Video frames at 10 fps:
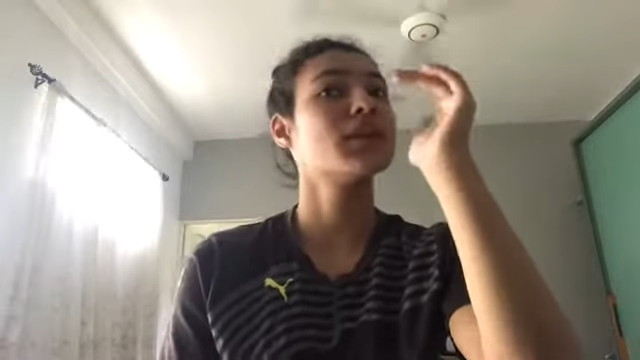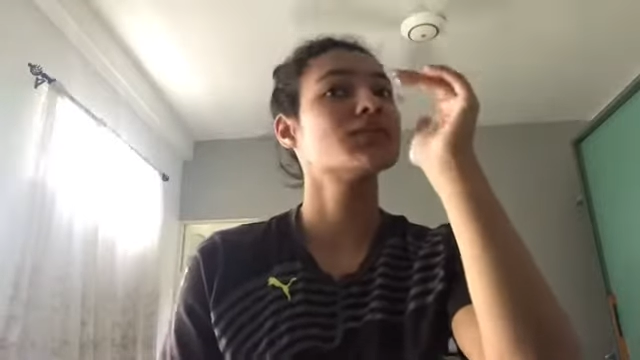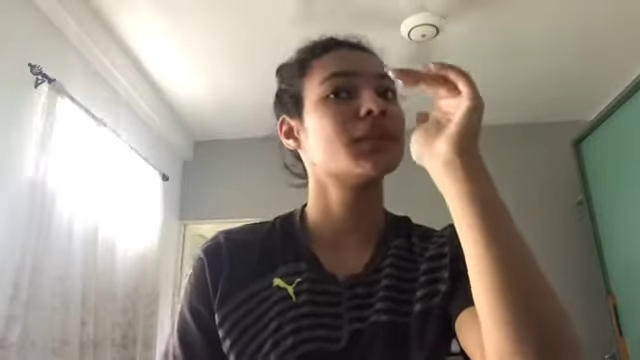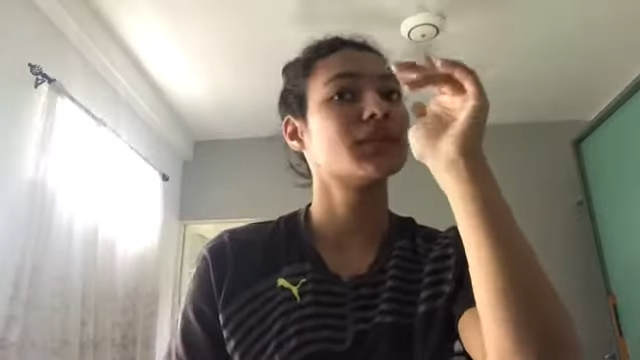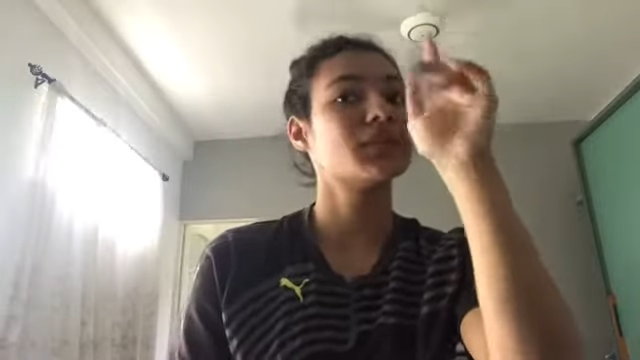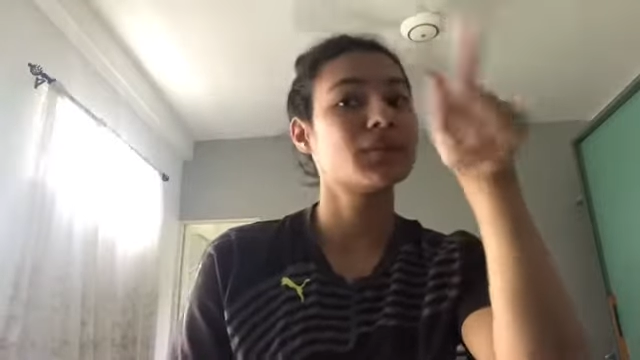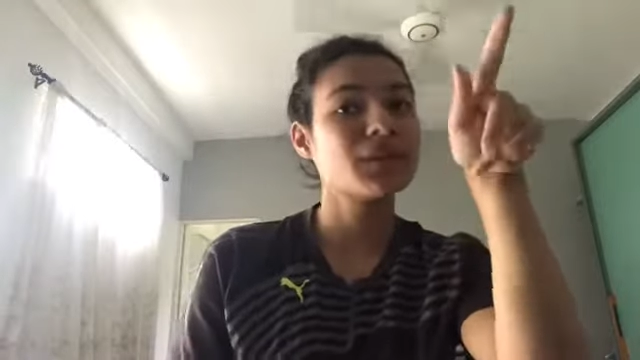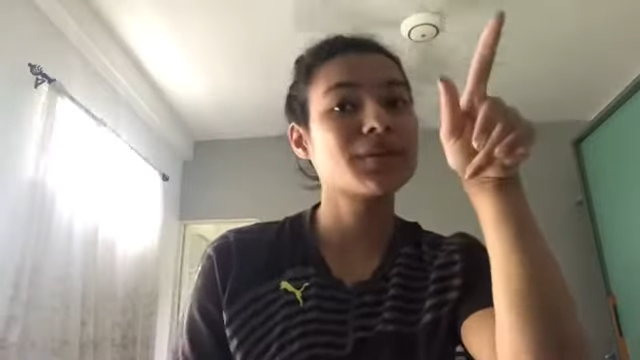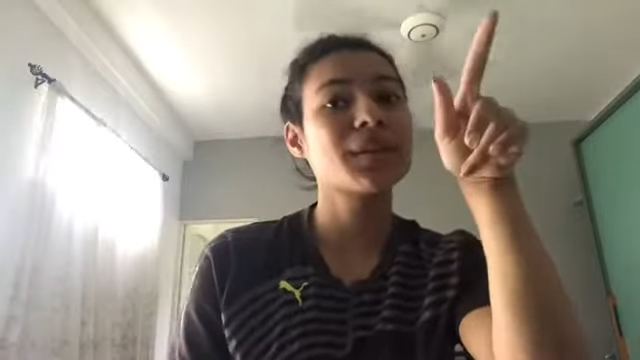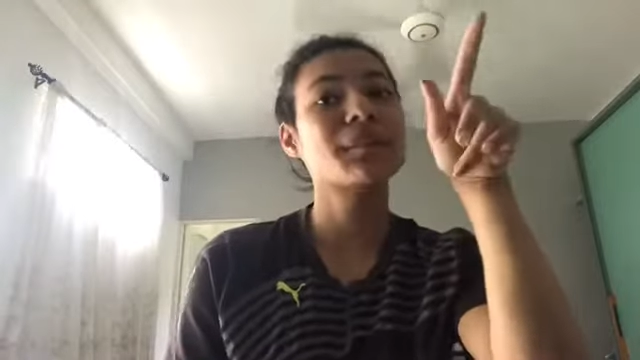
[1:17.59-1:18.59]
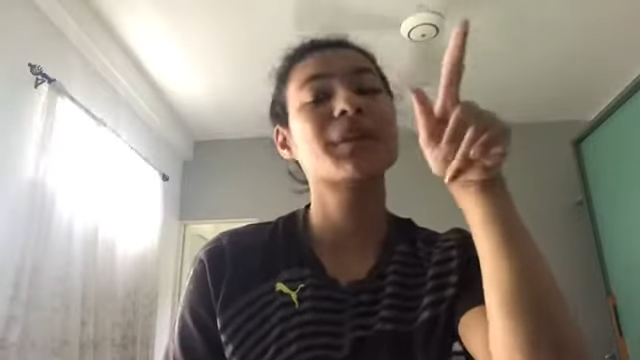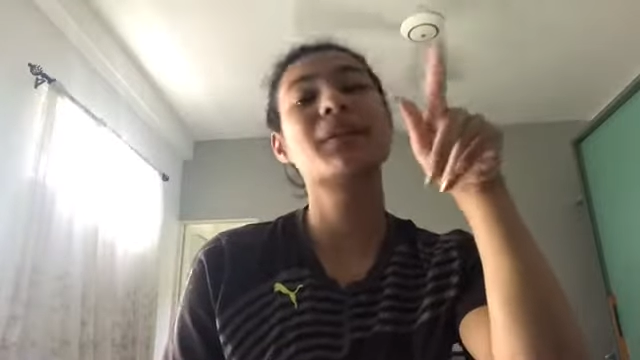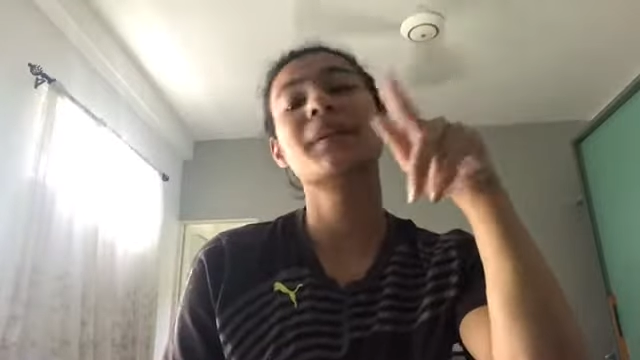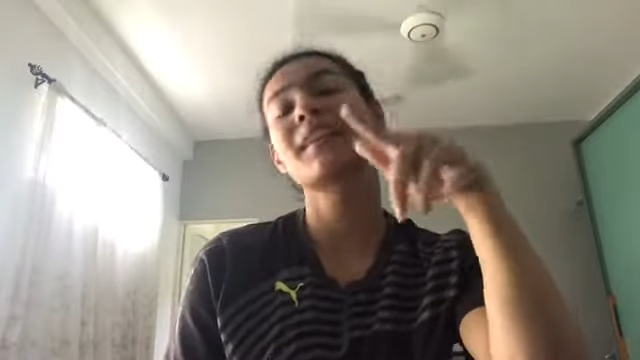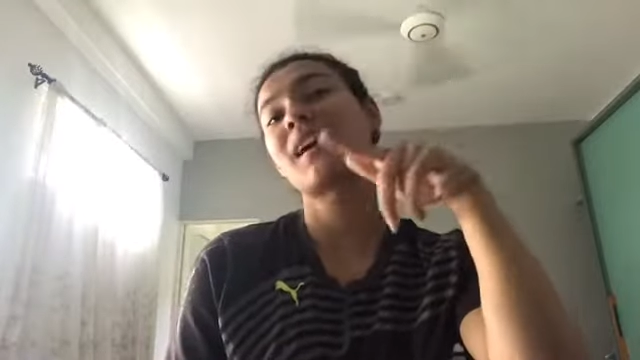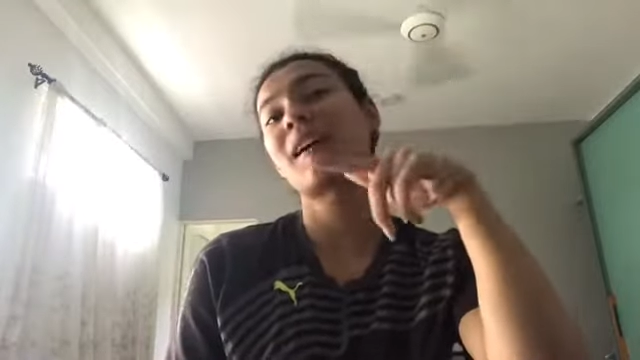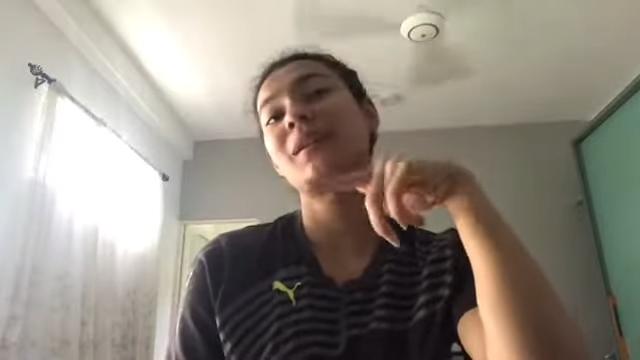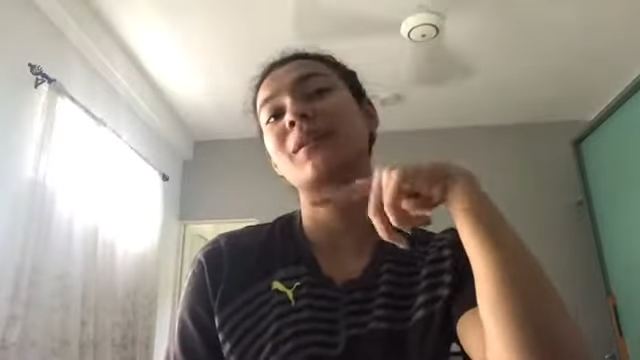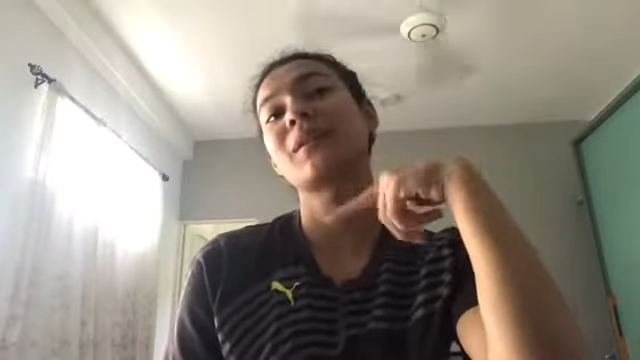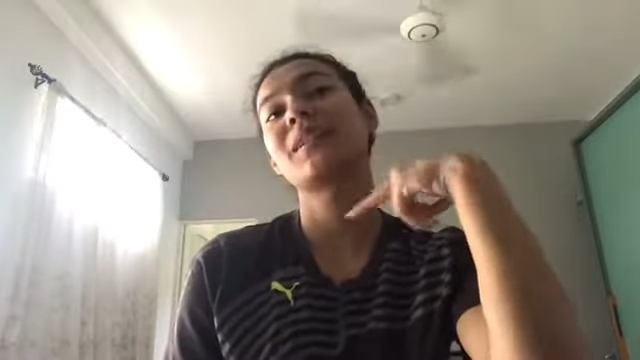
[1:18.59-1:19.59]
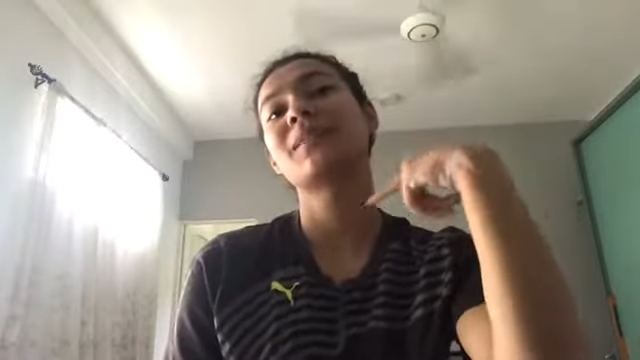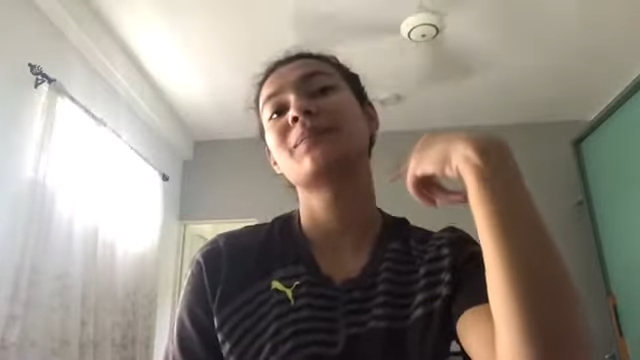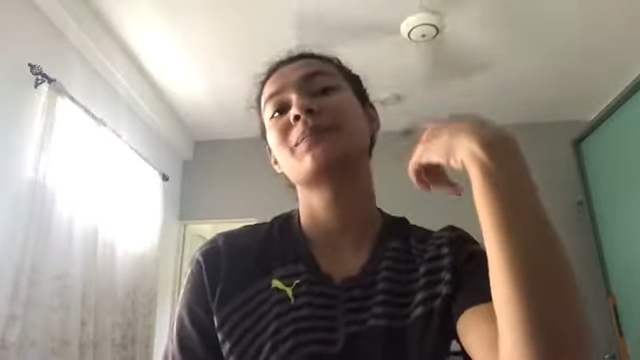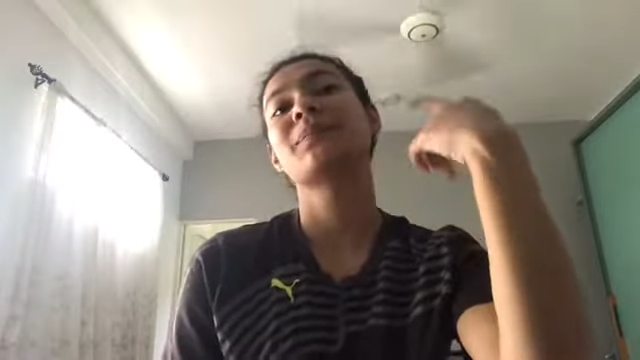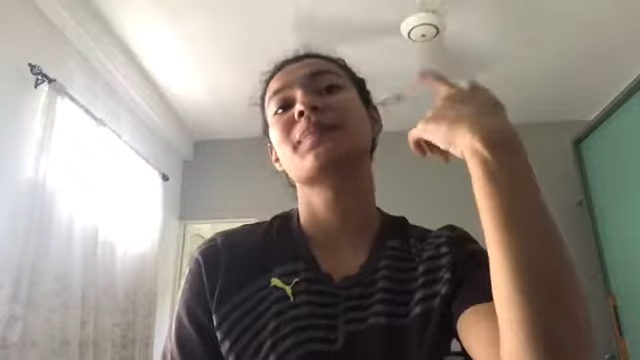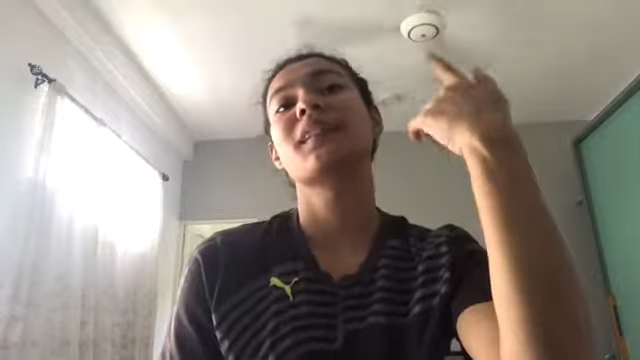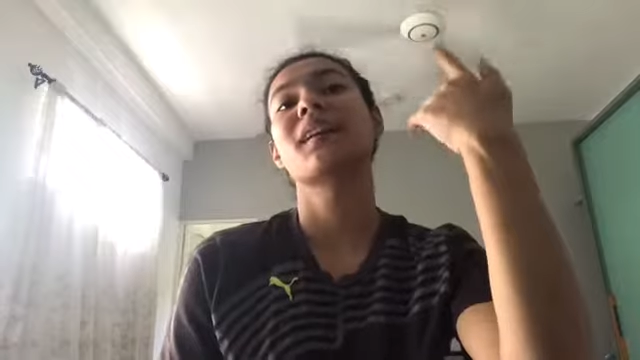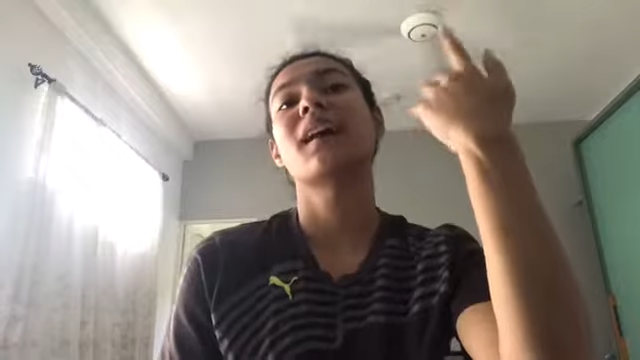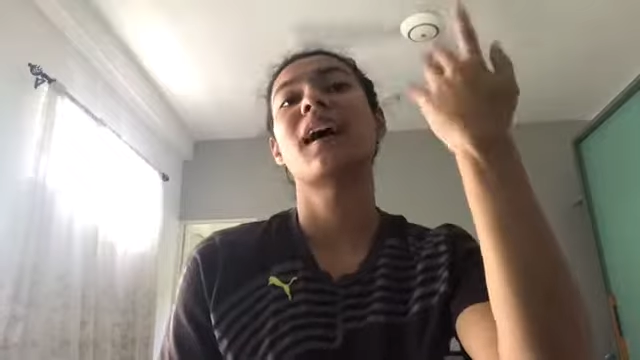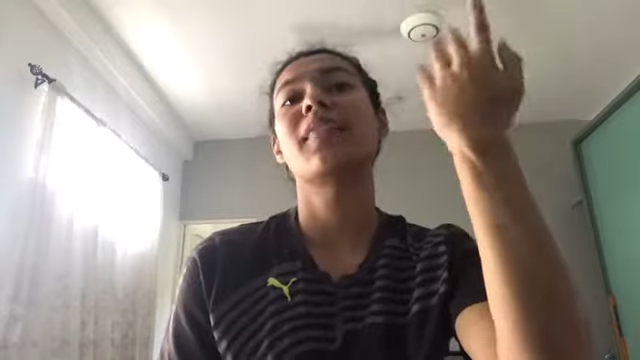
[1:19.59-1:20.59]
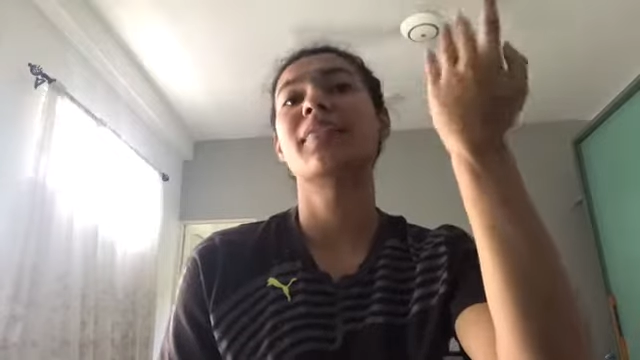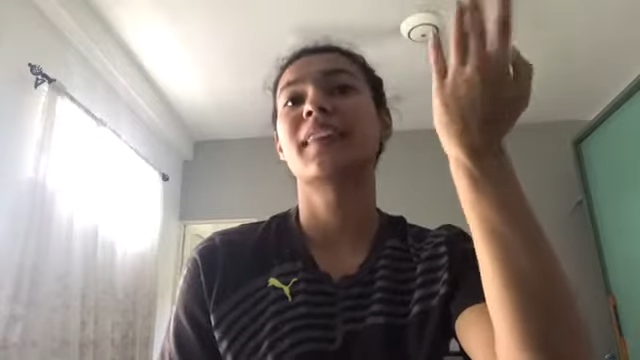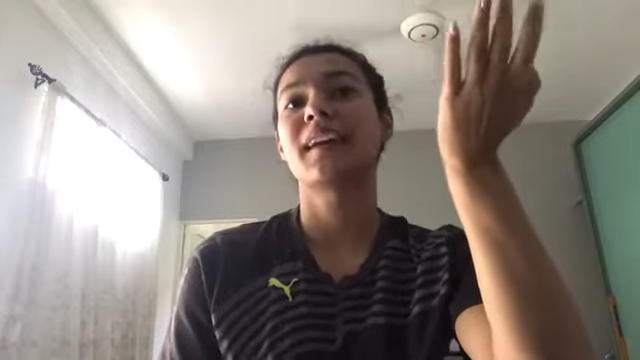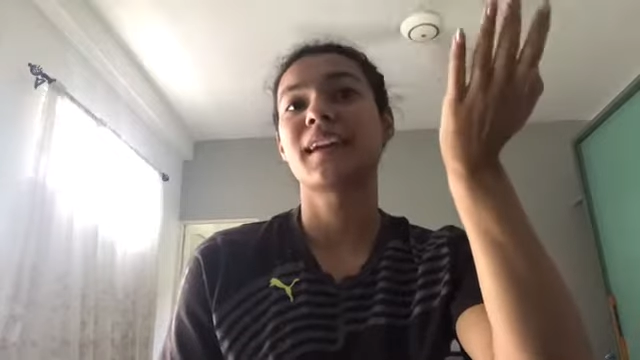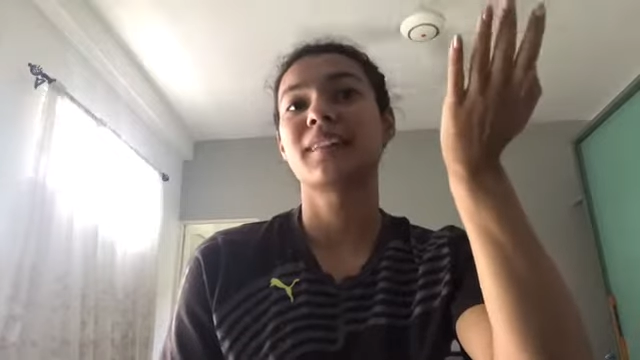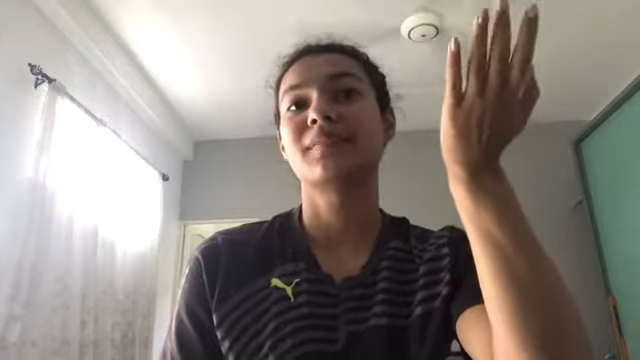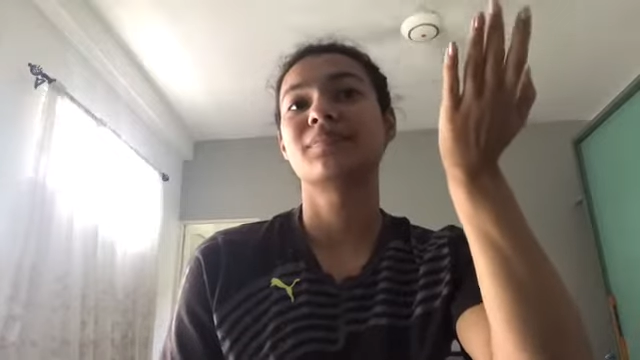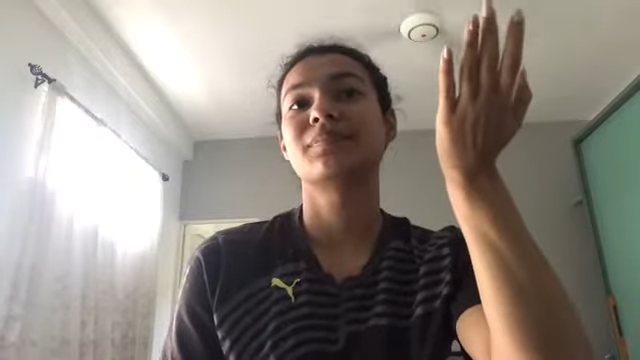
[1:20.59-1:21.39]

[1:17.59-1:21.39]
25th I'll be going out, and then